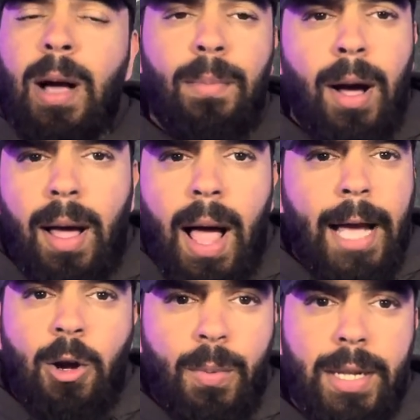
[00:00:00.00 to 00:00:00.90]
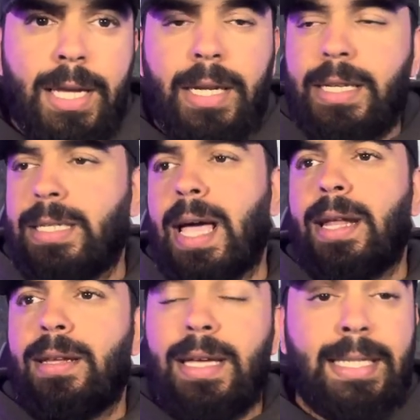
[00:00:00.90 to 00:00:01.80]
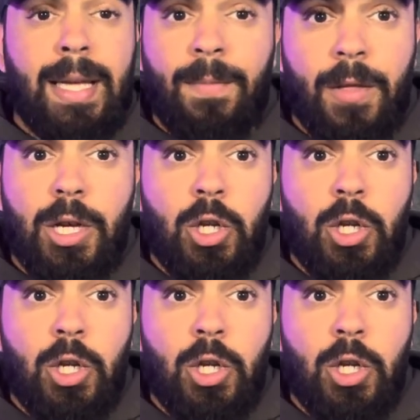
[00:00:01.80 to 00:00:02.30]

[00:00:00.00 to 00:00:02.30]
But I completely understand. It's something